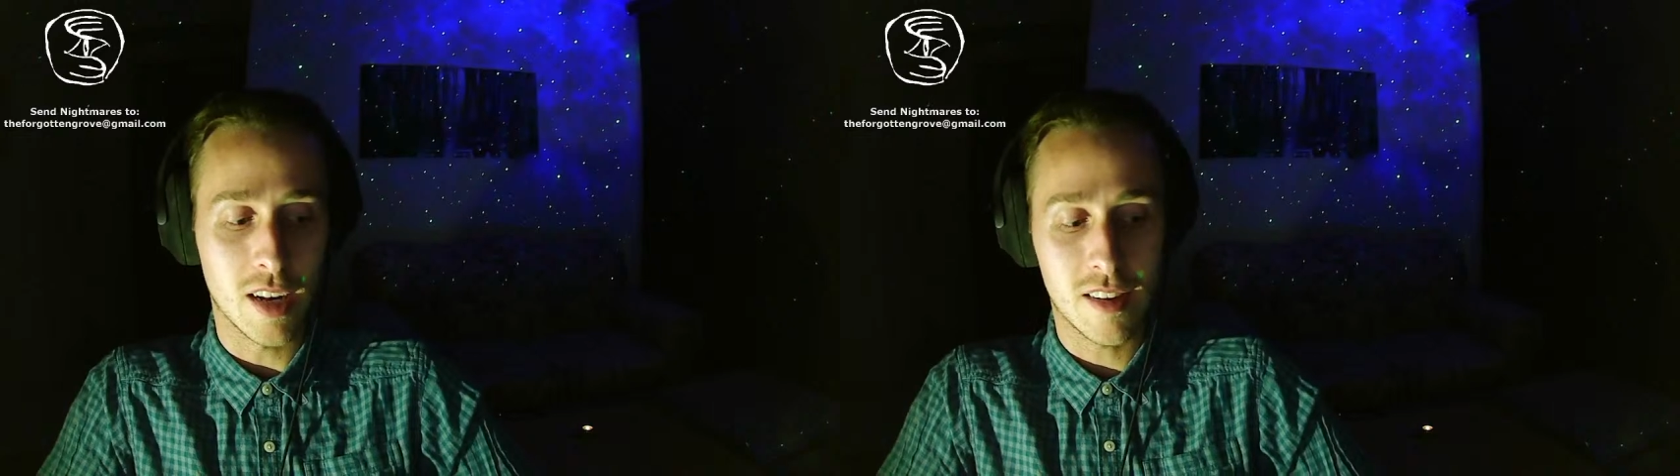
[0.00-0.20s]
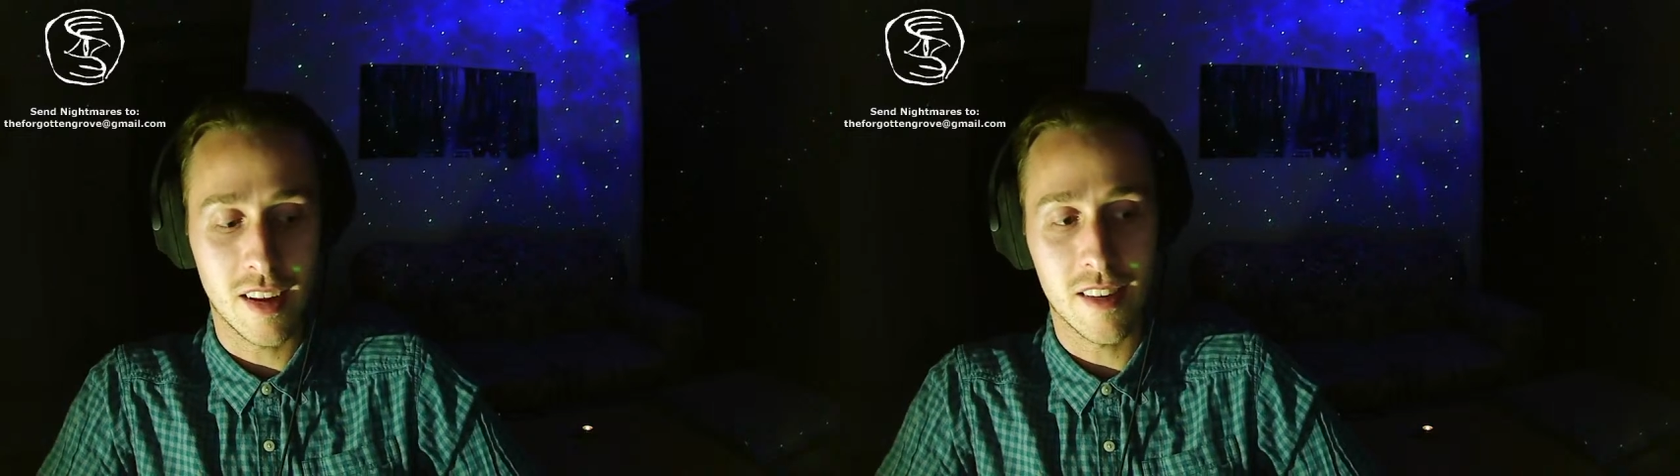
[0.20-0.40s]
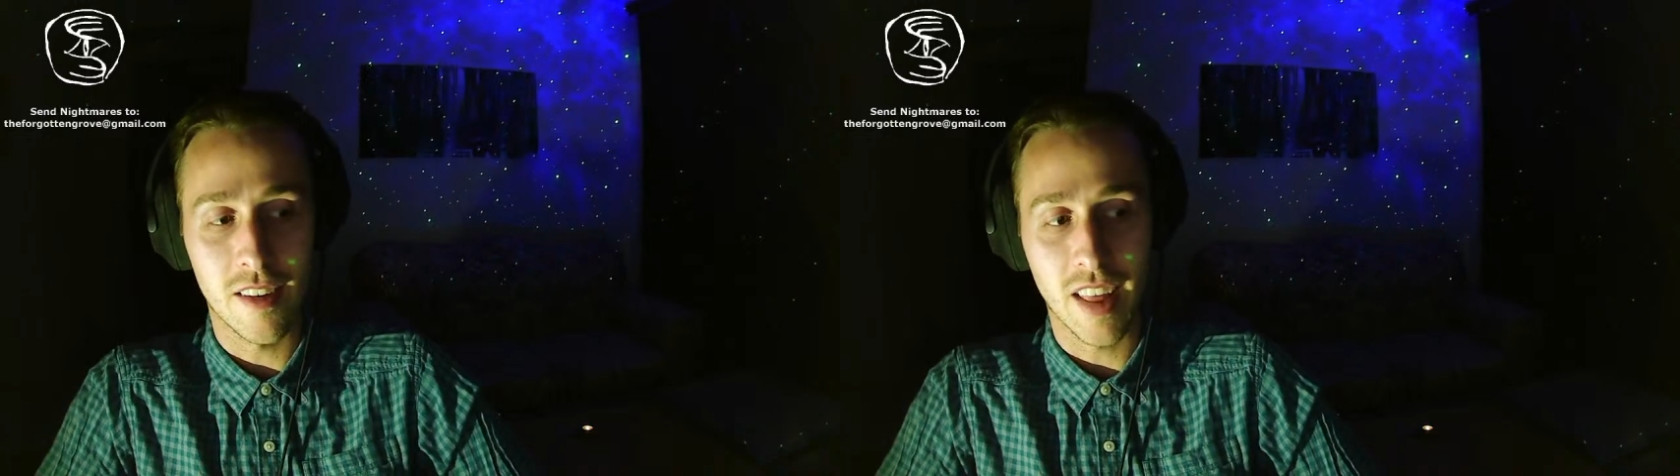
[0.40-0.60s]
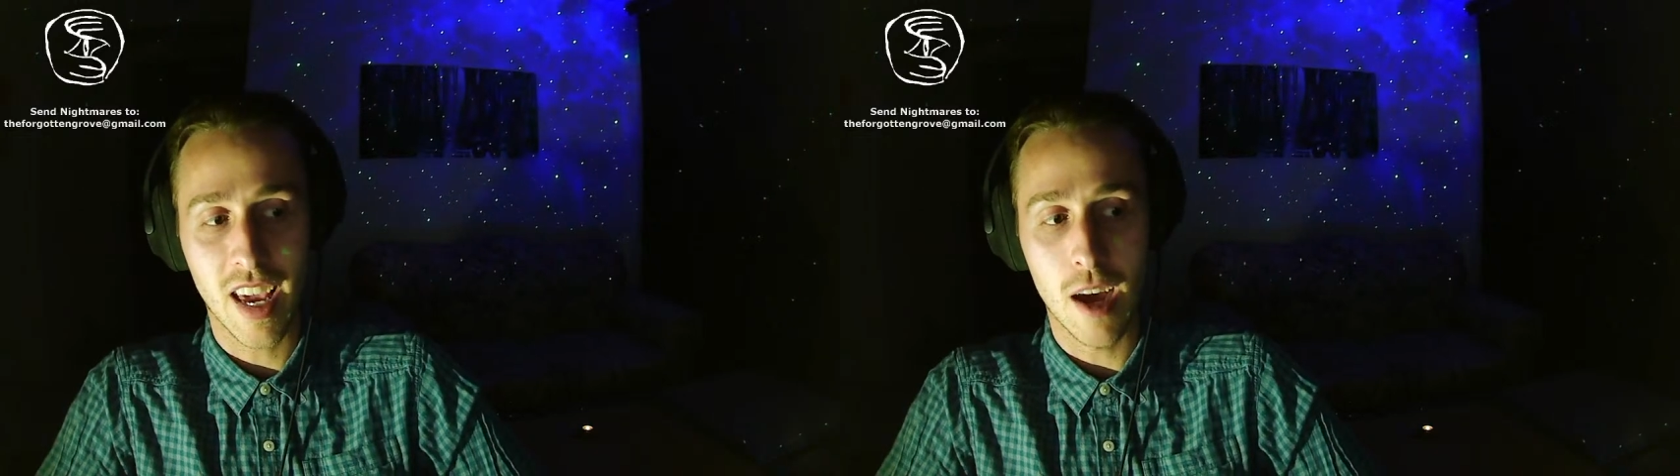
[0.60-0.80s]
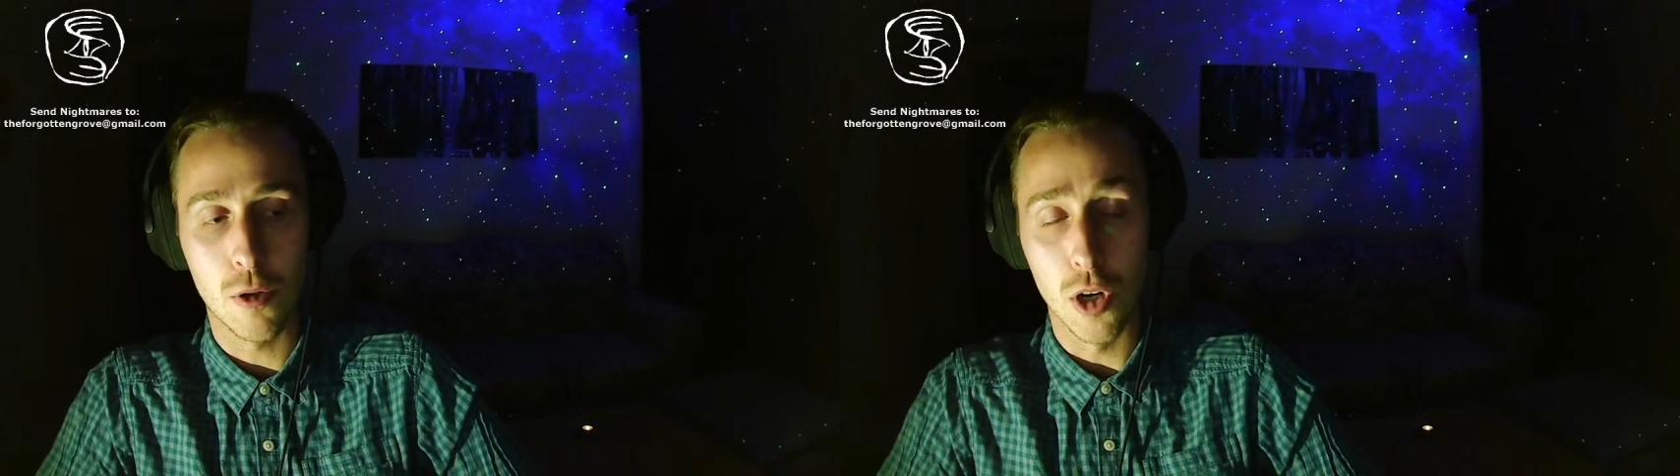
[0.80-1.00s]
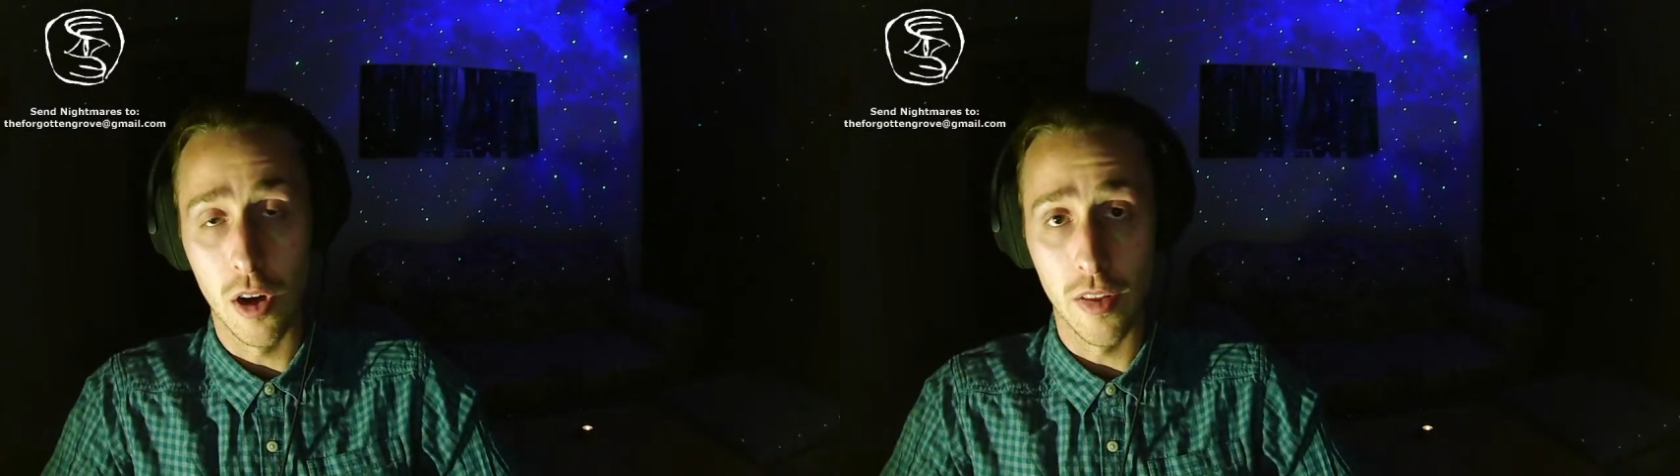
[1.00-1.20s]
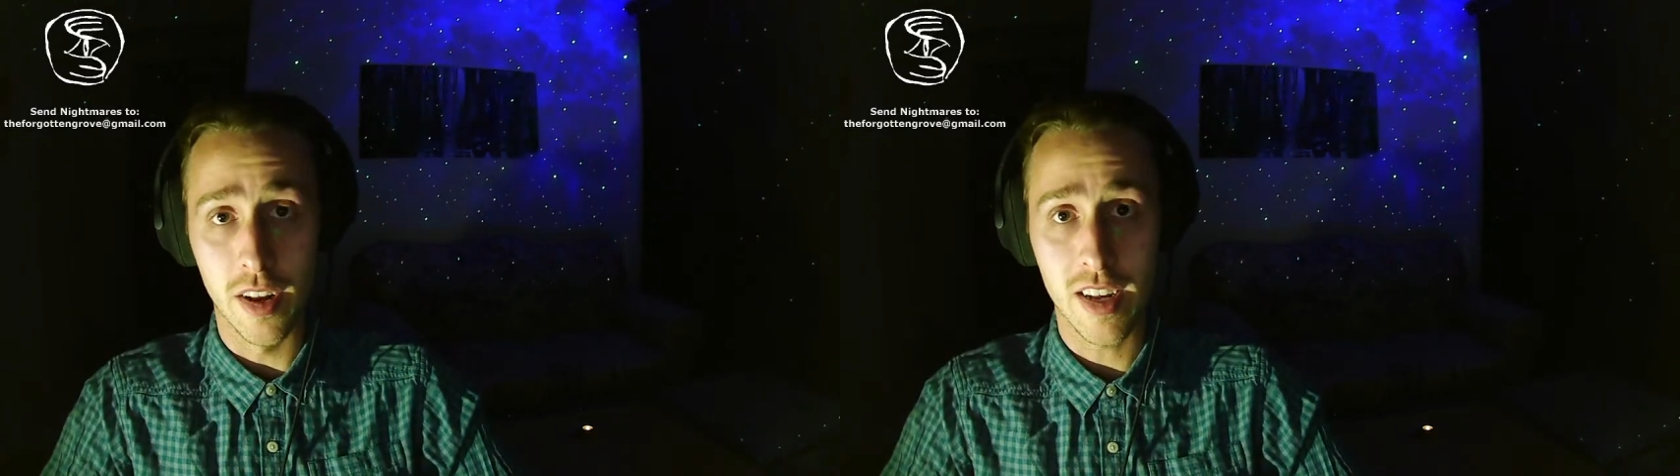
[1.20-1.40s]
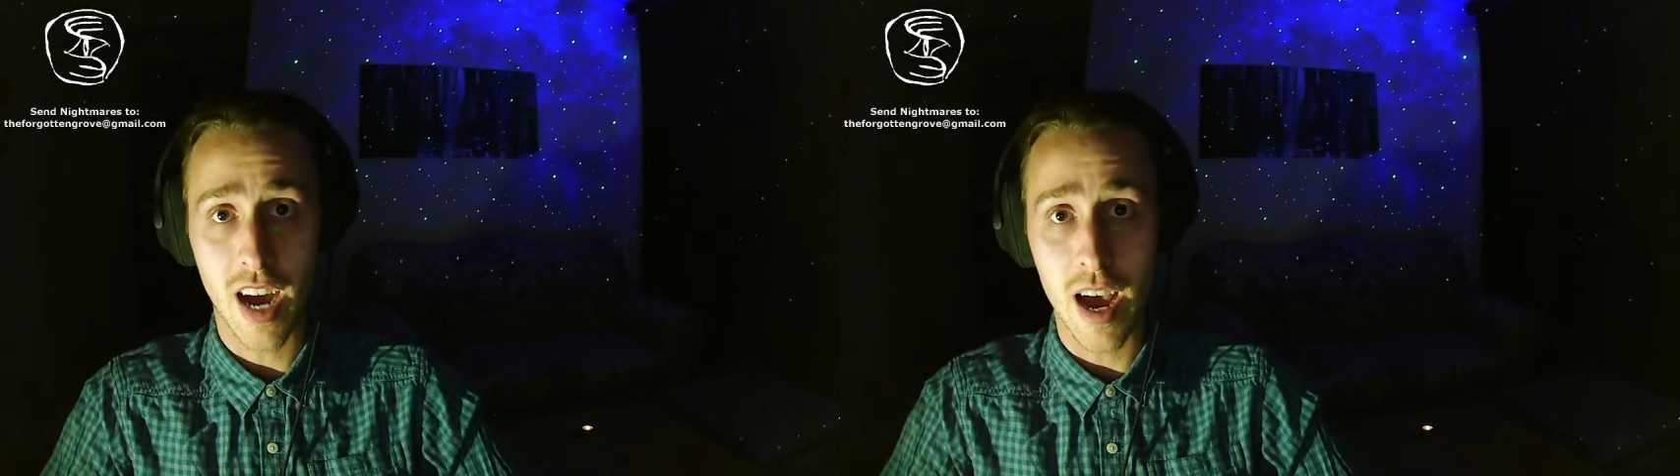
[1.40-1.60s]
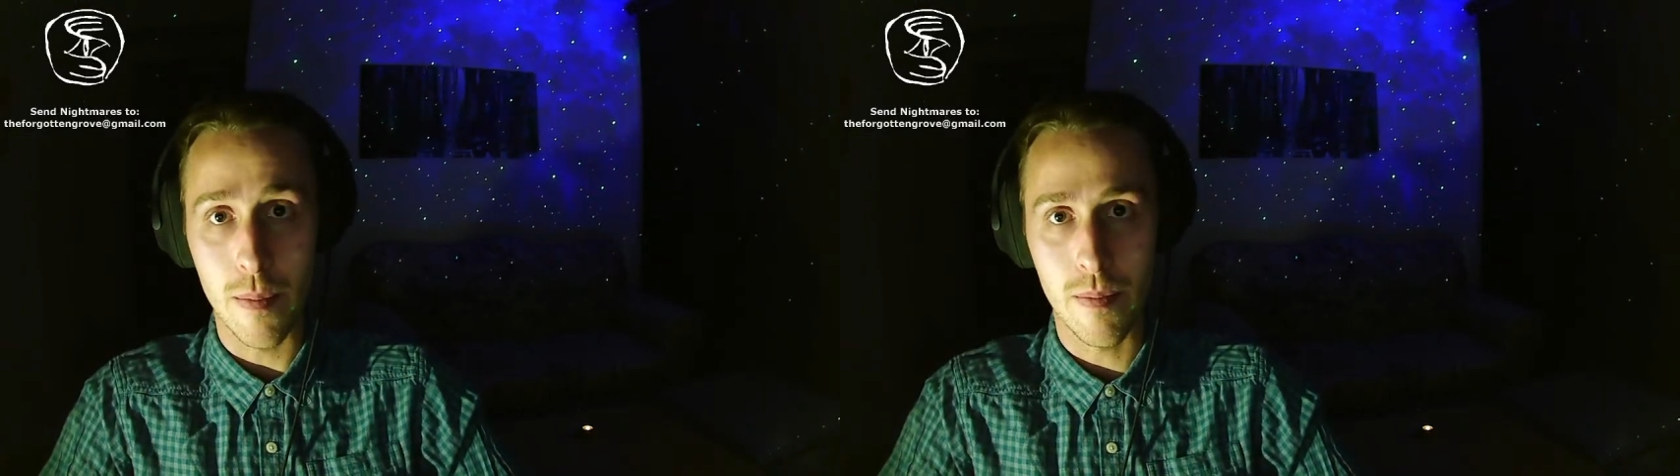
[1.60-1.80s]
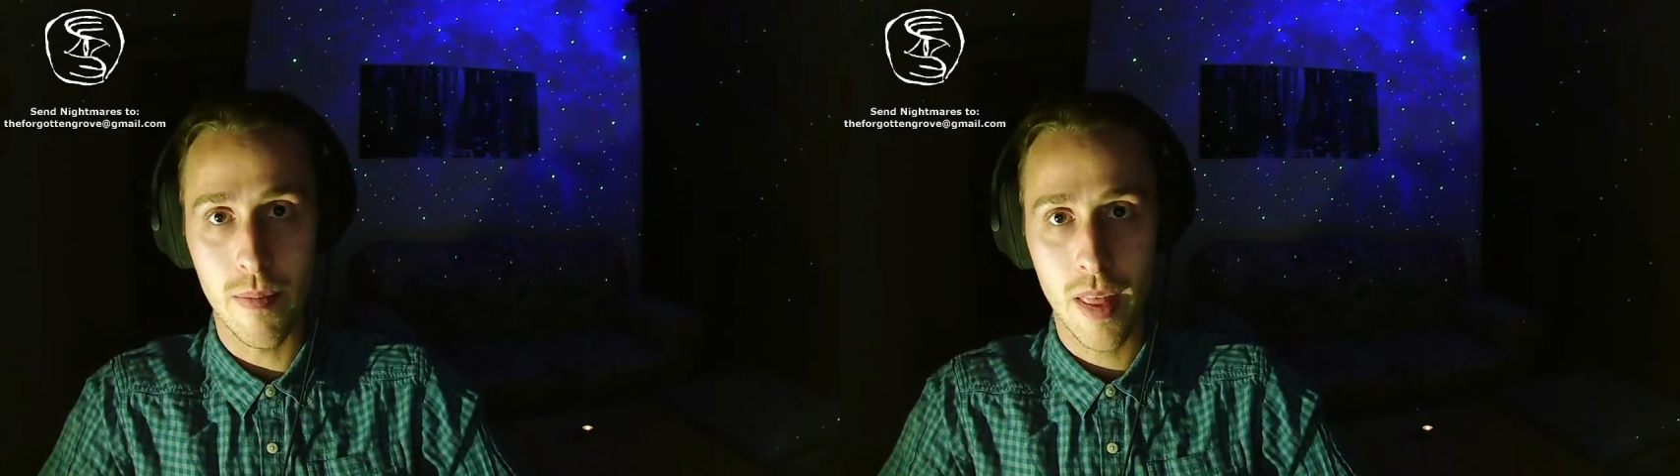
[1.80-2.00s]
sits on the couch all the
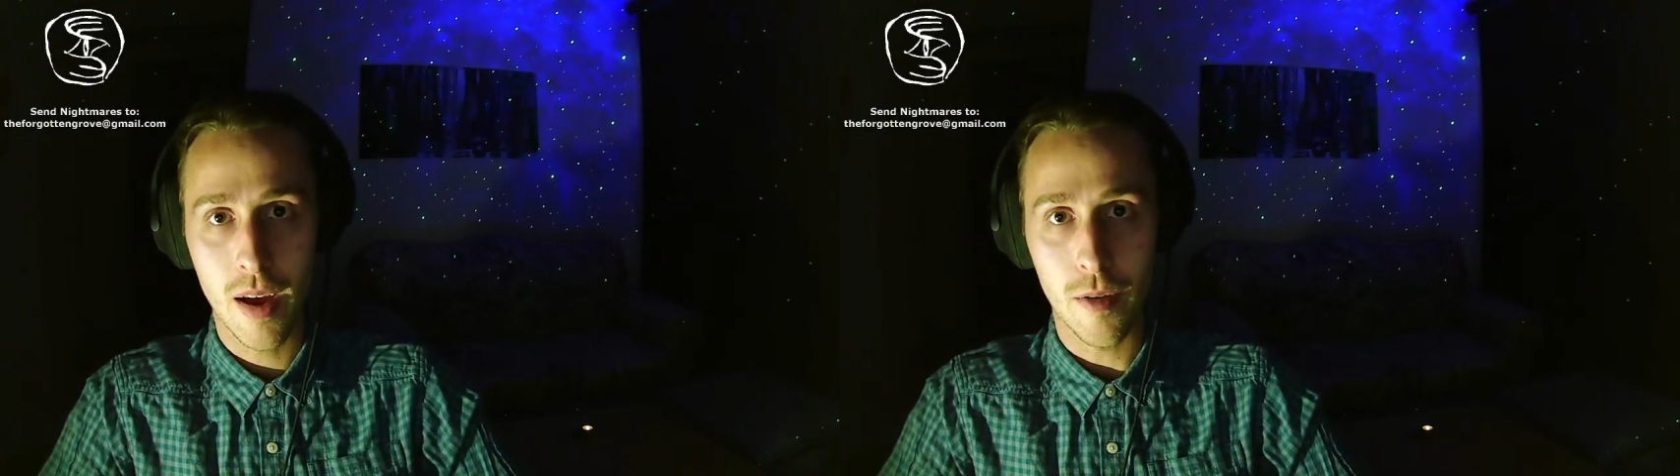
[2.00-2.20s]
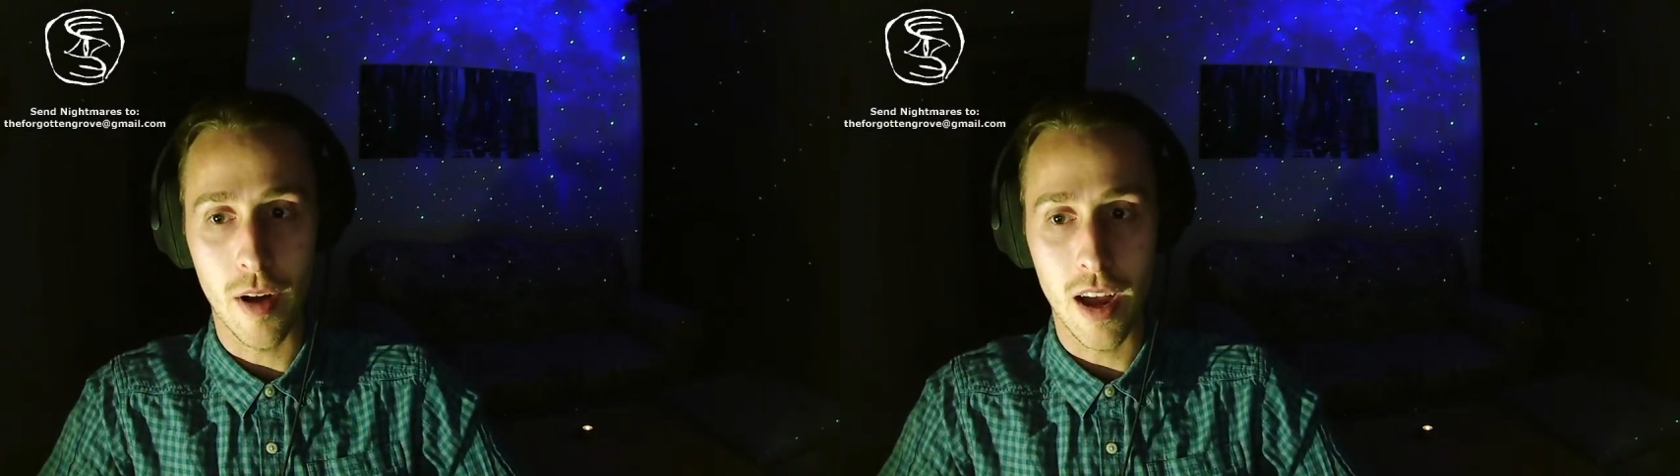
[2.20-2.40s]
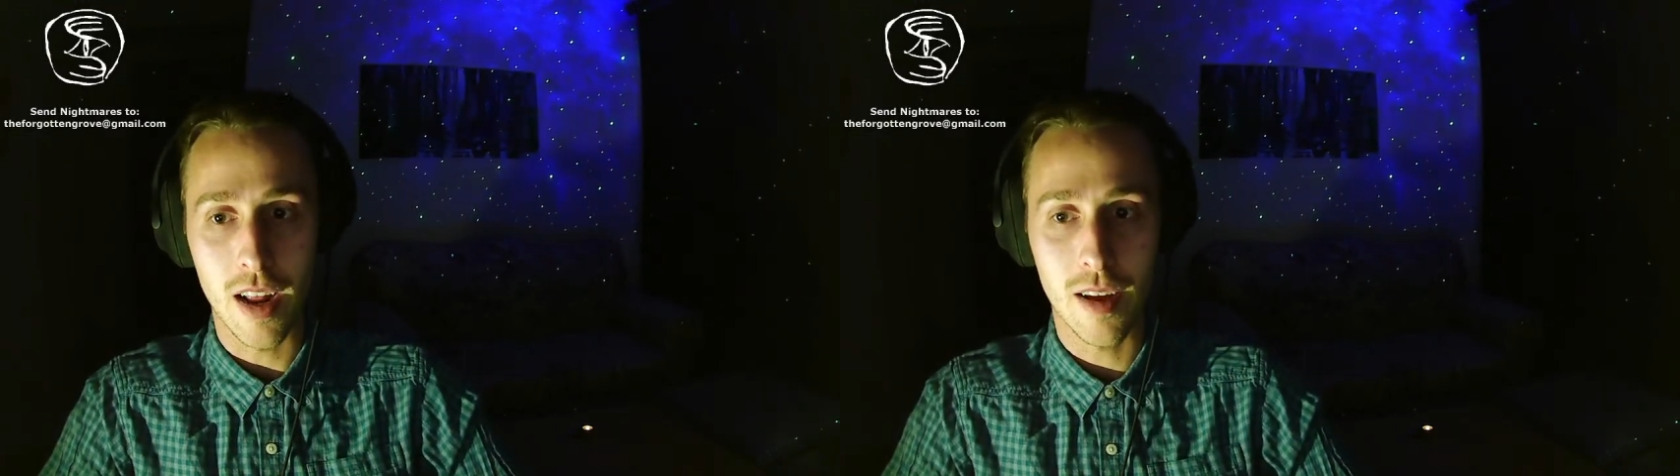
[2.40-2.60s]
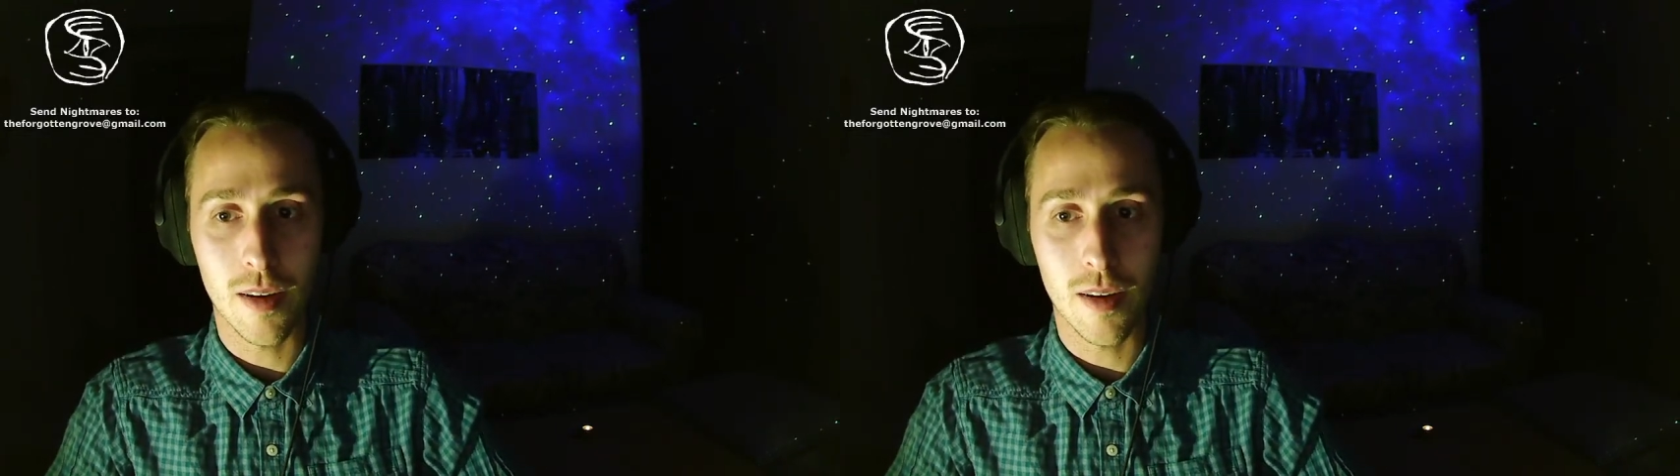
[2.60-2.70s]
time, right?